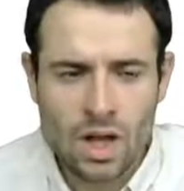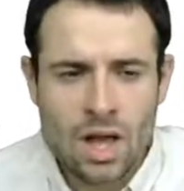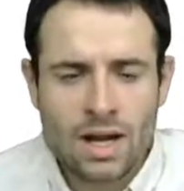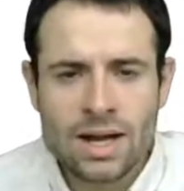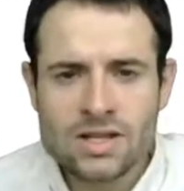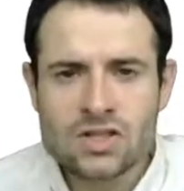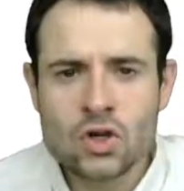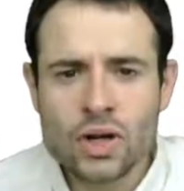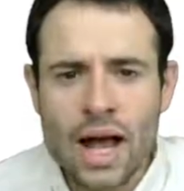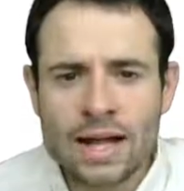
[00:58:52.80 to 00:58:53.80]
let's
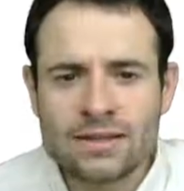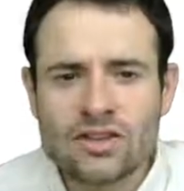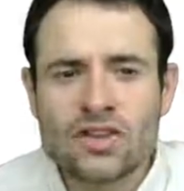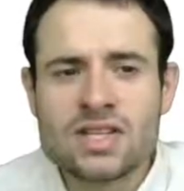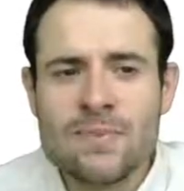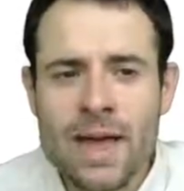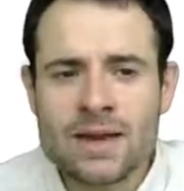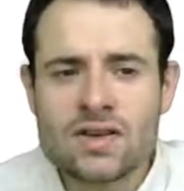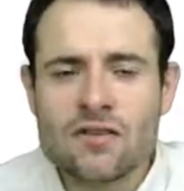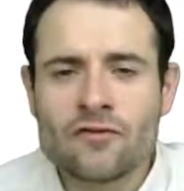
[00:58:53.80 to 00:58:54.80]
look at the
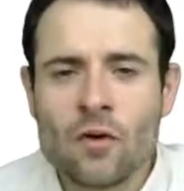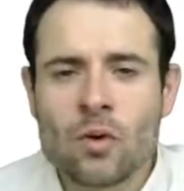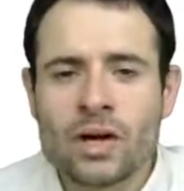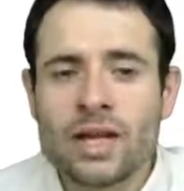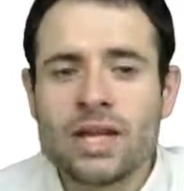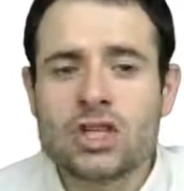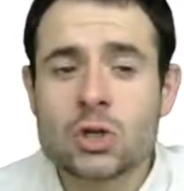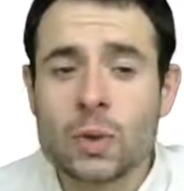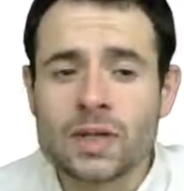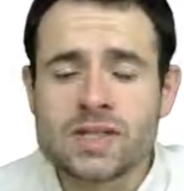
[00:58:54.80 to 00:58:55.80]
demand for
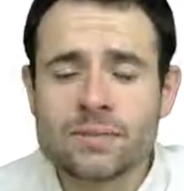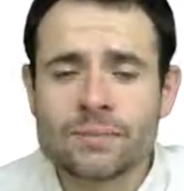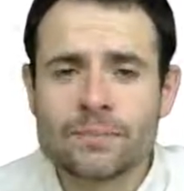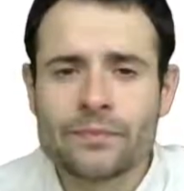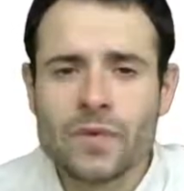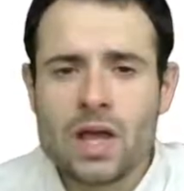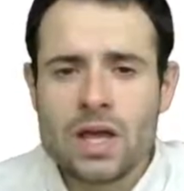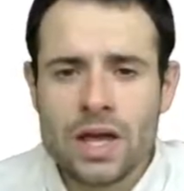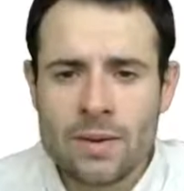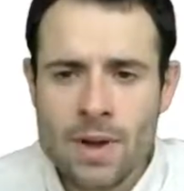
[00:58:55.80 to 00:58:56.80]
insurance.
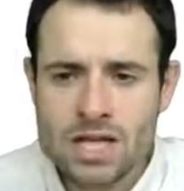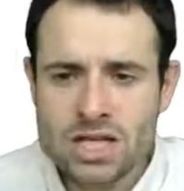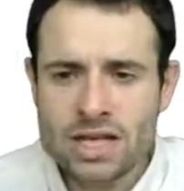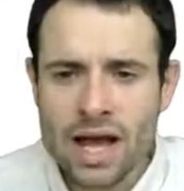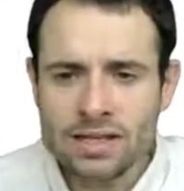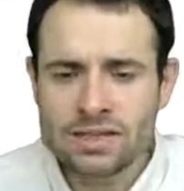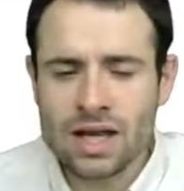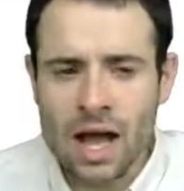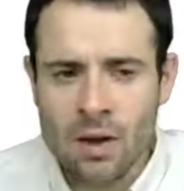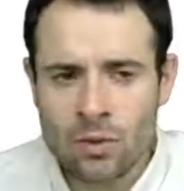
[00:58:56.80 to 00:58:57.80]
Imagine that
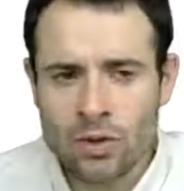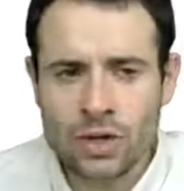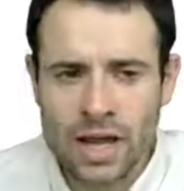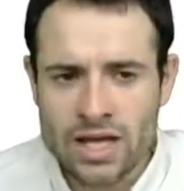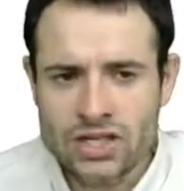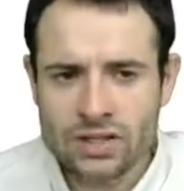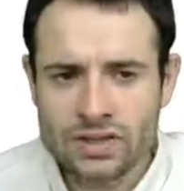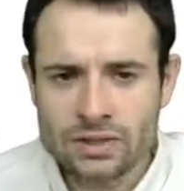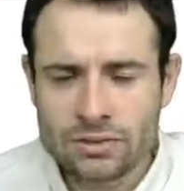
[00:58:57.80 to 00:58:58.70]
our agent